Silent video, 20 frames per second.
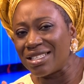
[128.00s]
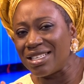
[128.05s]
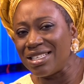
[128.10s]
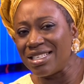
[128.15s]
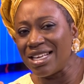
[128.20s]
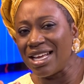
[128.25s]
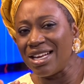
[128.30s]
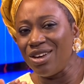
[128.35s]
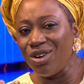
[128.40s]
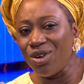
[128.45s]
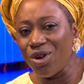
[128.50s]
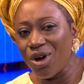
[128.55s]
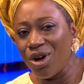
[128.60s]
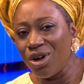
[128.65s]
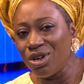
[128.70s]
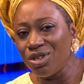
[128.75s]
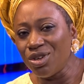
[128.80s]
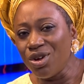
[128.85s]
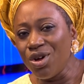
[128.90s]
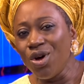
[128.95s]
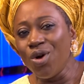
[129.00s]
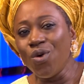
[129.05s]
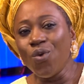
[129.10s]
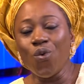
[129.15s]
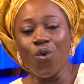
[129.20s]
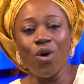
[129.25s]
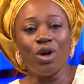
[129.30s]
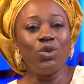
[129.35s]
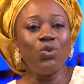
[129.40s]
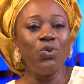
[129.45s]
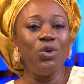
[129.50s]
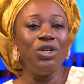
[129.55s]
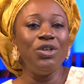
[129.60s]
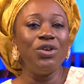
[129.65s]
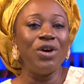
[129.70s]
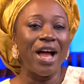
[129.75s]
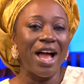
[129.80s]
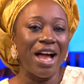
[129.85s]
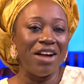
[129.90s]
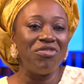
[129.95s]
said, Lord, what will
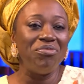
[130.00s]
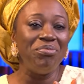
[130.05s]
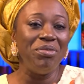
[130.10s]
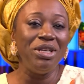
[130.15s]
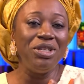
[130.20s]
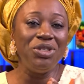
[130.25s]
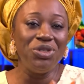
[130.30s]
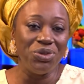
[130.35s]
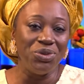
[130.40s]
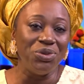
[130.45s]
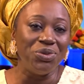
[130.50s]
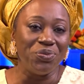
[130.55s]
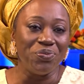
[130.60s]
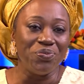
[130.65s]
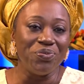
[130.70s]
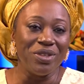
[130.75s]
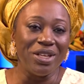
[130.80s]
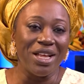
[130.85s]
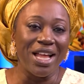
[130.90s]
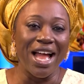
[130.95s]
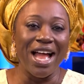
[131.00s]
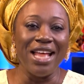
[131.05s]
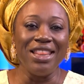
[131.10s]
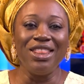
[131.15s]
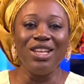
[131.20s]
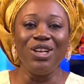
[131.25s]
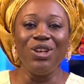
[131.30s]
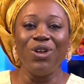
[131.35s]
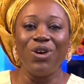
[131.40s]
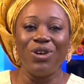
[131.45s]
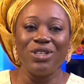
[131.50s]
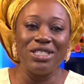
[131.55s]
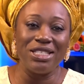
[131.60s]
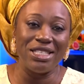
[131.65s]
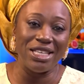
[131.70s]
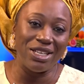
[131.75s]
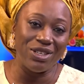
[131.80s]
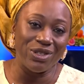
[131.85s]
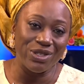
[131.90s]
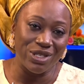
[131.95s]
you have me do? And the Lord
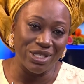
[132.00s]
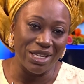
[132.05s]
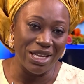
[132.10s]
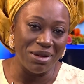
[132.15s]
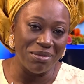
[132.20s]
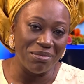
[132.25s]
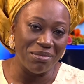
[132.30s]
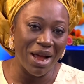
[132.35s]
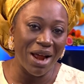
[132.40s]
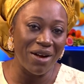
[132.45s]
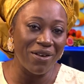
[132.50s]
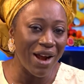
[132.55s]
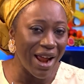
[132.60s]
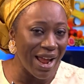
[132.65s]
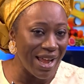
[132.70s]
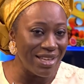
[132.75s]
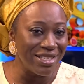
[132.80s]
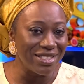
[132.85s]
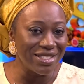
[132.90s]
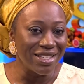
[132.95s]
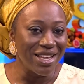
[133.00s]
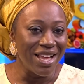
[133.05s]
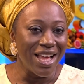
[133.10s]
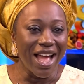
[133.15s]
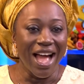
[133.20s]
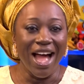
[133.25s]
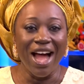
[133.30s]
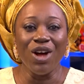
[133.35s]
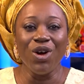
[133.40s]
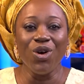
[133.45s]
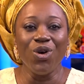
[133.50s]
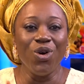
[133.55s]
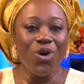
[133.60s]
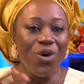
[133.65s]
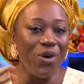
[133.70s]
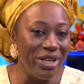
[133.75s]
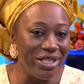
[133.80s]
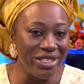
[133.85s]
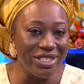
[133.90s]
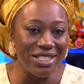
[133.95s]
said unto him, Arise and
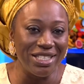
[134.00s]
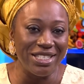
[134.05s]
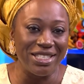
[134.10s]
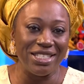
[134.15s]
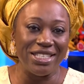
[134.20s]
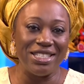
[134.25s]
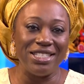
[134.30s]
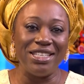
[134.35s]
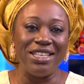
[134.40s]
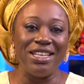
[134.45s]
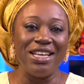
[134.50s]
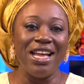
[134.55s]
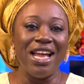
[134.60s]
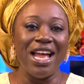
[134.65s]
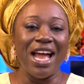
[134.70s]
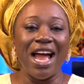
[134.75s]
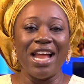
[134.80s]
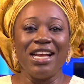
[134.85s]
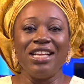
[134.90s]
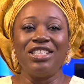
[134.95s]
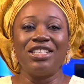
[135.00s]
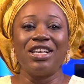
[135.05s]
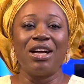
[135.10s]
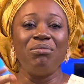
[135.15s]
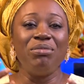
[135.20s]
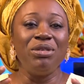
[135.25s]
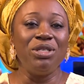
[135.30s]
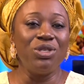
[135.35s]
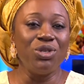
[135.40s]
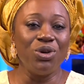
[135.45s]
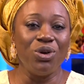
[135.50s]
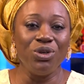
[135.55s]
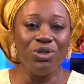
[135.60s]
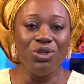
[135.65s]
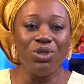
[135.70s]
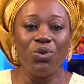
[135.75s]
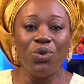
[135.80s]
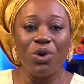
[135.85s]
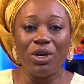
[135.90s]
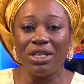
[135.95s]
go into the city, and it shall be
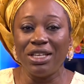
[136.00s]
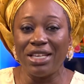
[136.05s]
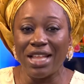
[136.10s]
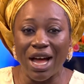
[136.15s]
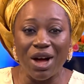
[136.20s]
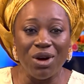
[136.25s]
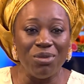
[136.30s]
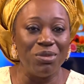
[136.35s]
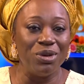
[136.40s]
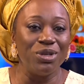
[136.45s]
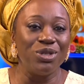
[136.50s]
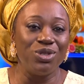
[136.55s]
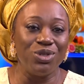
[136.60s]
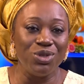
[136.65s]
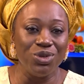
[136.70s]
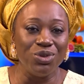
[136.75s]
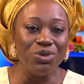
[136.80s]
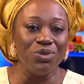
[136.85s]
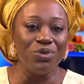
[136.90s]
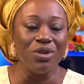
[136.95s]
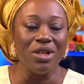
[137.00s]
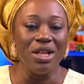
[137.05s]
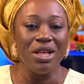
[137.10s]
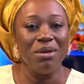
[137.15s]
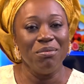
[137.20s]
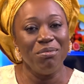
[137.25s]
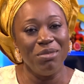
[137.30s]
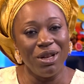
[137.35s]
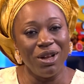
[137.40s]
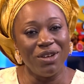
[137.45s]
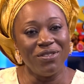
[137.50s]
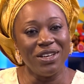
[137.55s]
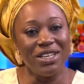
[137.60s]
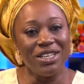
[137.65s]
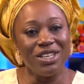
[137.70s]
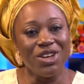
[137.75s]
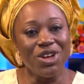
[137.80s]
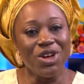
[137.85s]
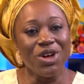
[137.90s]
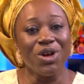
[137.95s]
told you what thou must do. Beloved,
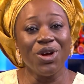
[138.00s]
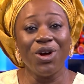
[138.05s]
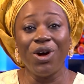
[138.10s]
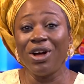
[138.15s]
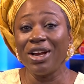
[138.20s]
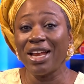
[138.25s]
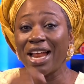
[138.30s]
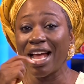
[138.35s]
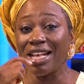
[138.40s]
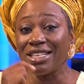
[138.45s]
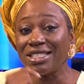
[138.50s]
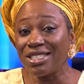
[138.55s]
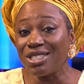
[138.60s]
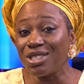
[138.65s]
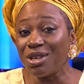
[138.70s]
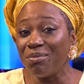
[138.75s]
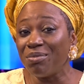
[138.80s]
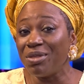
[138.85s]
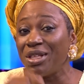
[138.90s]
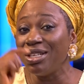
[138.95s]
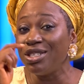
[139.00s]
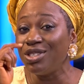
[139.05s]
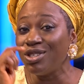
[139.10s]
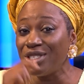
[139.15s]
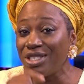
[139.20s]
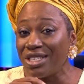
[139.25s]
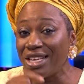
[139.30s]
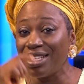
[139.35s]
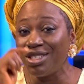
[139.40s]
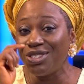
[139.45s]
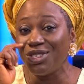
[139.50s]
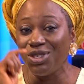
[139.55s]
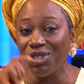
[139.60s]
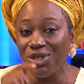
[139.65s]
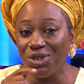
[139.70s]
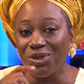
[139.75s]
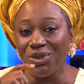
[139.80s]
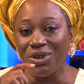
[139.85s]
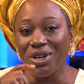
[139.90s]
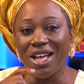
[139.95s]
God has something to say to
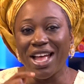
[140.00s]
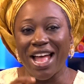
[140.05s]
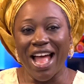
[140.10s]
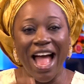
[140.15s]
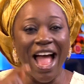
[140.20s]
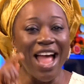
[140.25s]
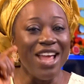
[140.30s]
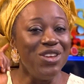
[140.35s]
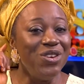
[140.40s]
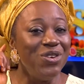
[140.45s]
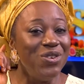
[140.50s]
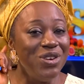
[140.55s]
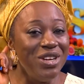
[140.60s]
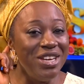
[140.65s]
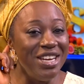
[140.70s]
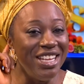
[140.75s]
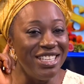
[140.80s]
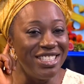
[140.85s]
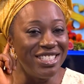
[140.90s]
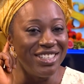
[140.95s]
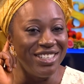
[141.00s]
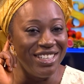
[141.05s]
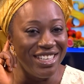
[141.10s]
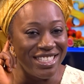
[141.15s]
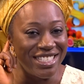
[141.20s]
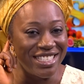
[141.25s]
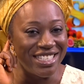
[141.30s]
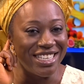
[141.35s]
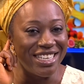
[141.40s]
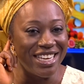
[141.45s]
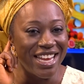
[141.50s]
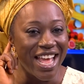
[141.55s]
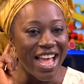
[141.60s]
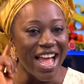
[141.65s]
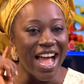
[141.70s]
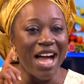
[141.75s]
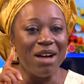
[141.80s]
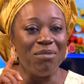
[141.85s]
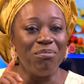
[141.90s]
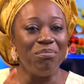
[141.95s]
you, and you need to listen
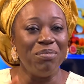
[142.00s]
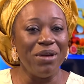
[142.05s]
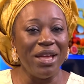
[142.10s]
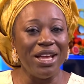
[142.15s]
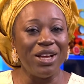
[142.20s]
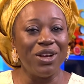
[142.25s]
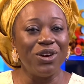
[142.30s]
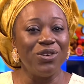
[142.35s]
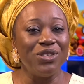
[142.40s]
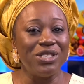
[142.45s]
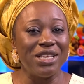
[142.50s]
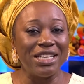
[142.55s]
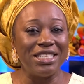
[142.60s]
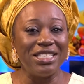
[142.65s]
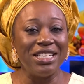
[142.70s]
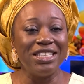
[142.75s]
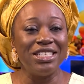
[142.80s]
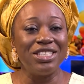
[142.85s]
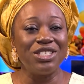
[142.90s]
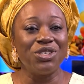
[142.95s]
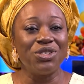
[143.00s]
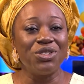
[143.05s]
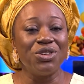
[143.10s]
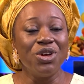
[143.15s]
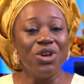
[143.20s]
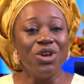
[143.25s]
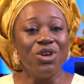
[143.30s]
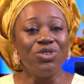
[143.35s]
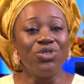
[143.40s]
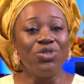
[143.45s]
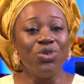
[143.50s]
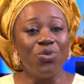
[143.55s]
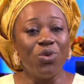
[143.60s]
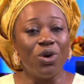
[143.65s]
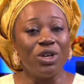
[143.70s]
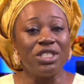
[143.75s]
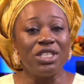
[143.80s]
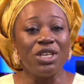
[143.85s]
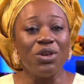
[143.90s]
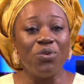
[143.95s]
and pay close attention to
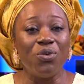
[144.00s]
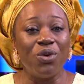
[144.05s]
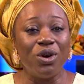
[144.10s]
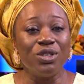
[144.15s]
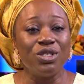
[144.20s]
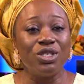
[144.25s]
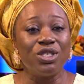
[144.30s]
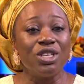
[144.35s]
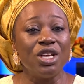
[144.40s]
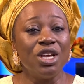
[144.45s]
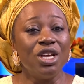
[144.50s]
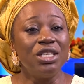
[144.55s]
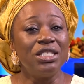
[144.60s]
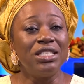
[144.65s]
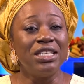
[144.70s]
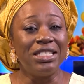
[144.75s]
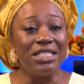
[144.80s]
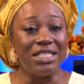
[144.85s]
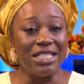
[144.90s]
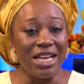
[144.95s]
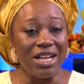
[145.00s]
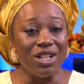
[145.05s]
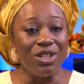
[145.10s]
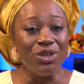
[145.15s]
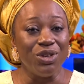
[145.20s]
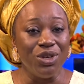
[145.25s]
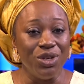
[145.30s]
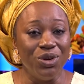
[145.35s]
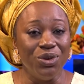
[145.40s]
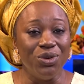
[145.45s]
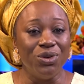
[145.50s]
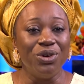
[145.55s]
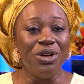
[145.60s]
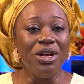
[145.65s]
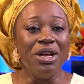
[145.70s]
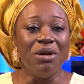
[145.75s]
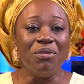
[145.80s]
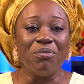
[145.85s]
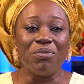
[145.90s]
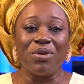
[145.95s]
what He wants to tell you.
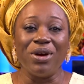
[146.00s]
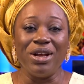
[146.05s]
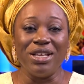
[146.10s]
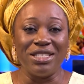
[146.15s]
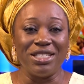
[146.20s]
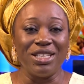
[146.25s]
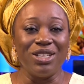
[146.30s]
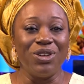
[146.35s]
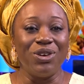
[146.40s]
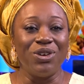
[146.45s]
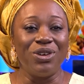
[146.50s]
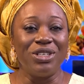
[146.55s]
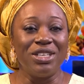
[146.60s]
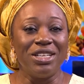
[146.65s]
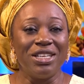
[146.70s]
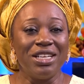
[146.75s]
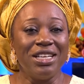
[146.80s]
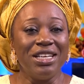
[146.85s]
Praise the Lord.